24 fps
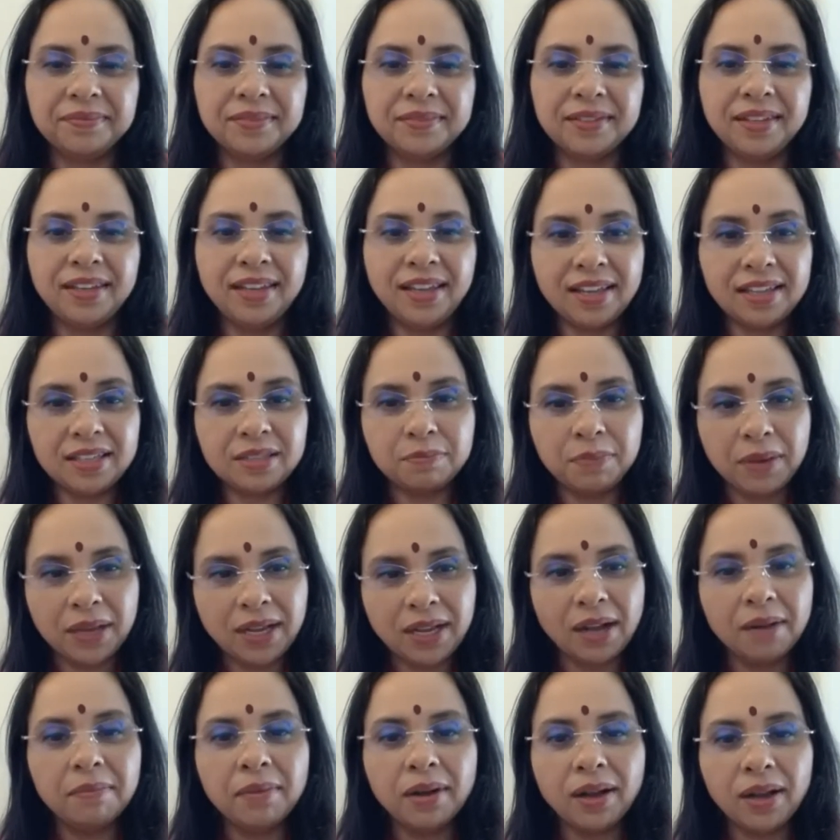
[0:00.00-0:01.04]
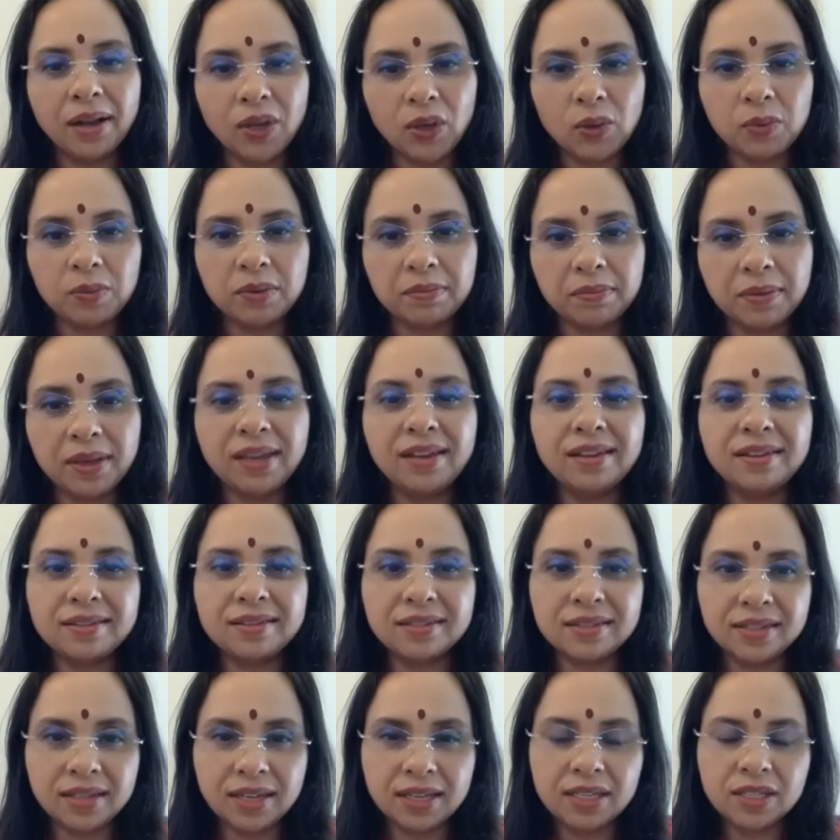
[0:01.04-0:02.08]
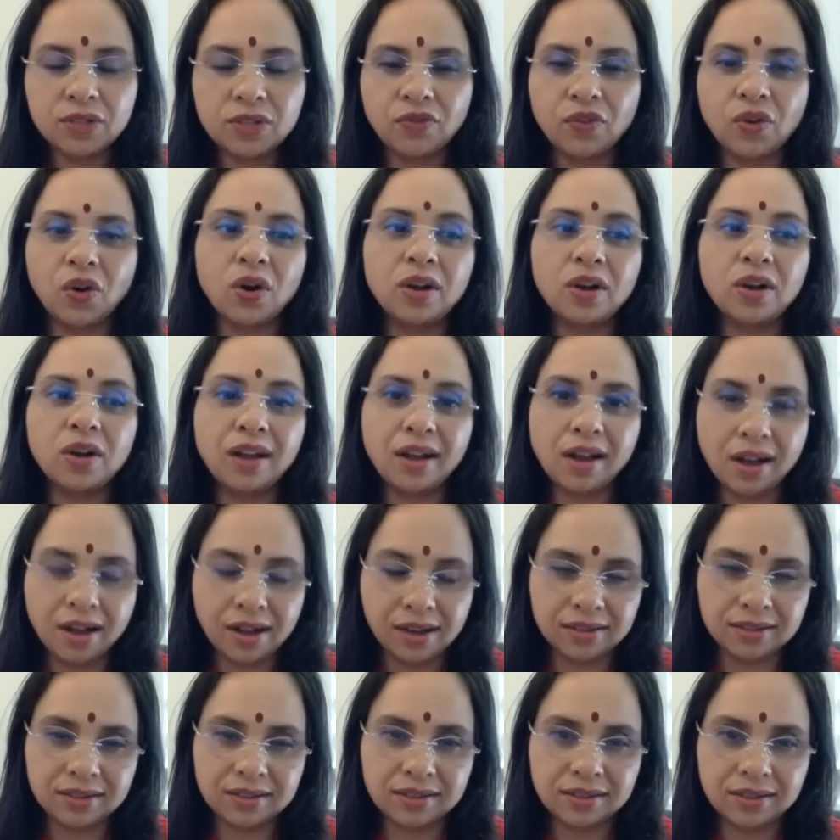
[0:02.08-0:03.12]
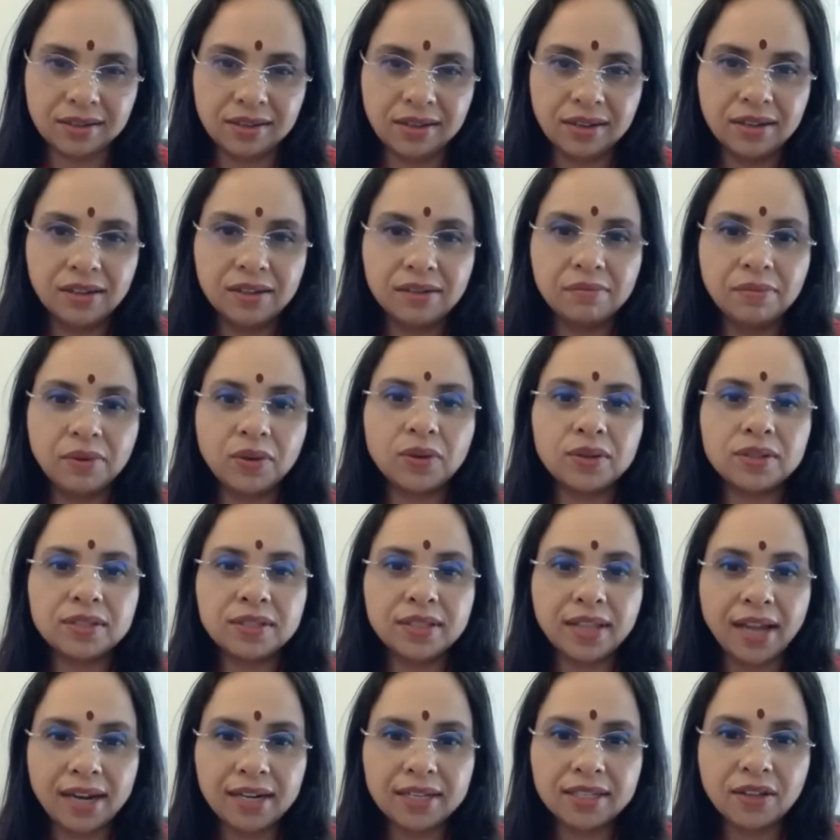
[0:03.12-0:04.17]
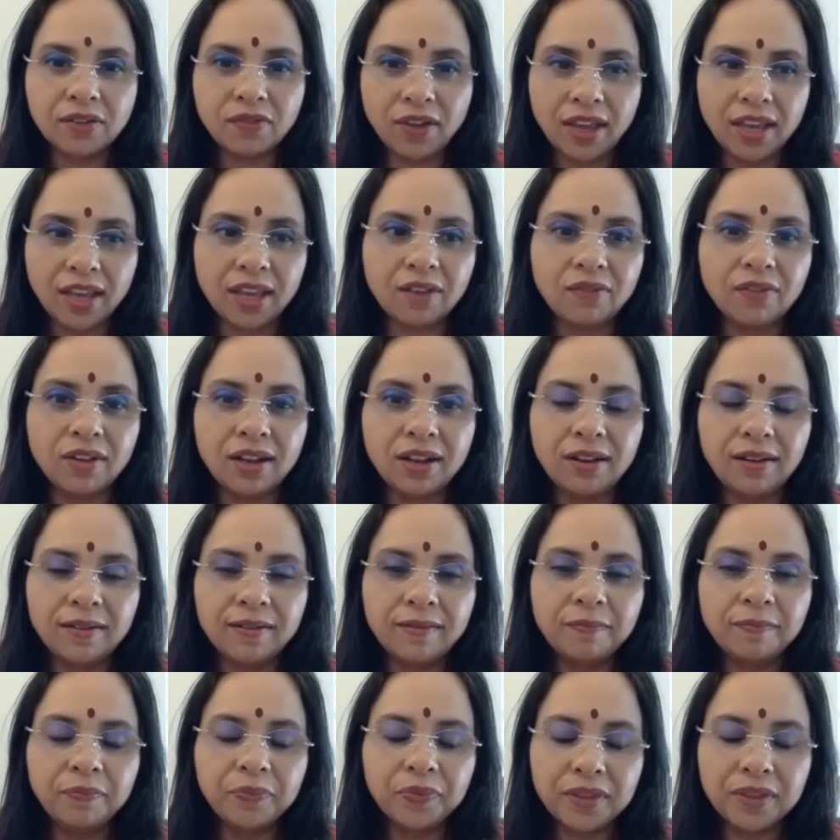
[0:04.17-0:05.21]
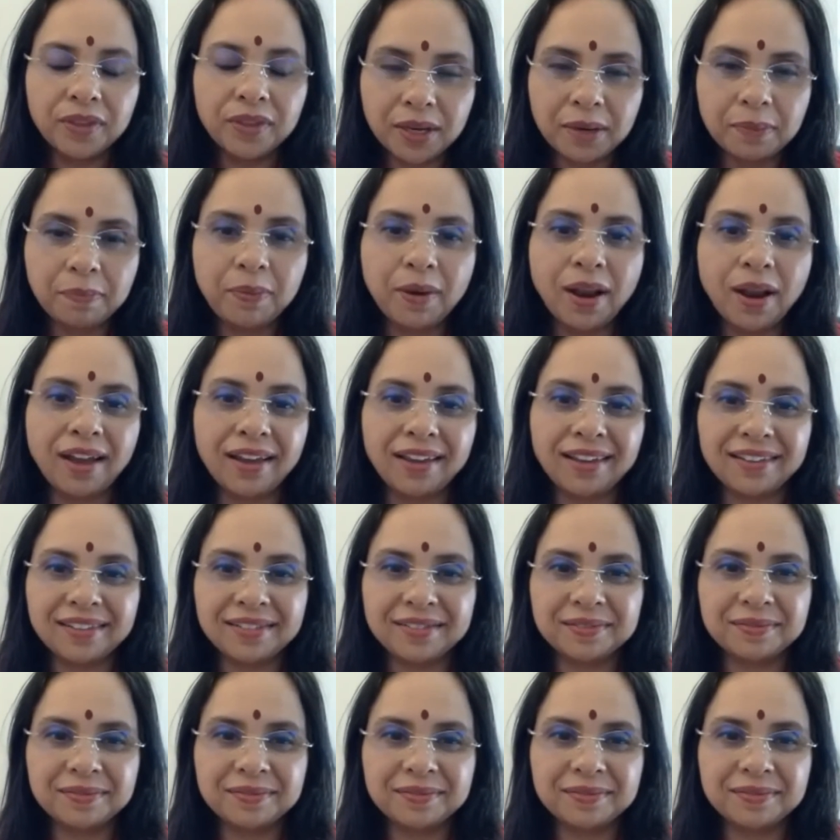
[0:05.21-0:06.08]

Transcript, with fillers: He has become a human being just for us, because that's the way he will reply.